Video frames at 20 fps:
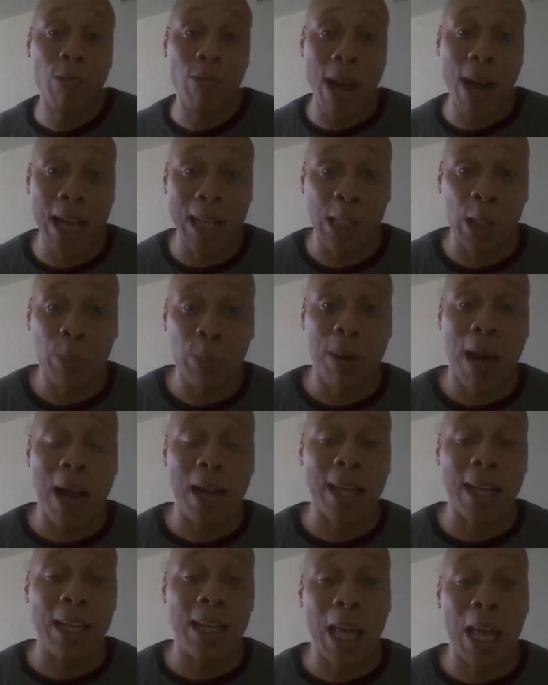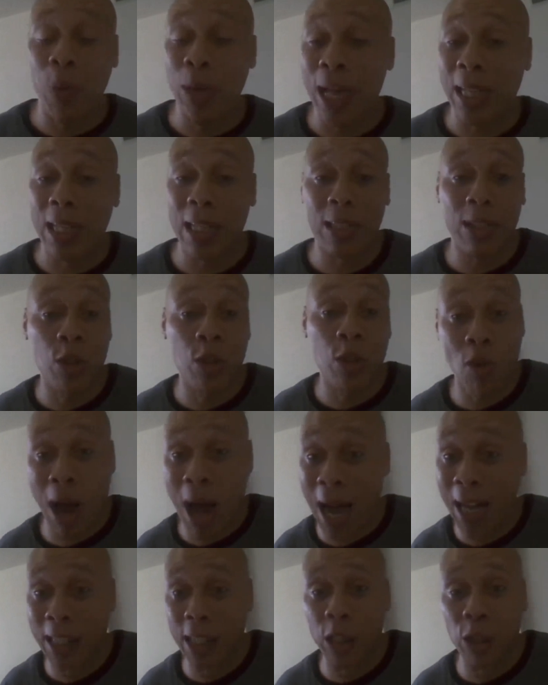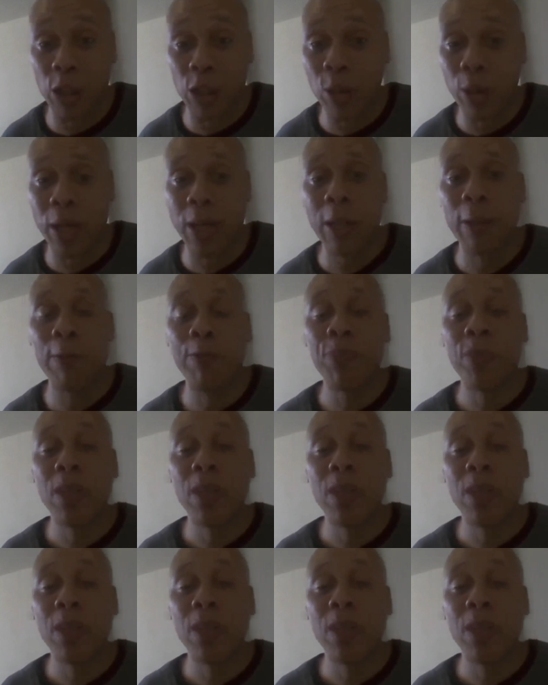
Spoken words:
Raz's pocket. Like, we had to grind and do it.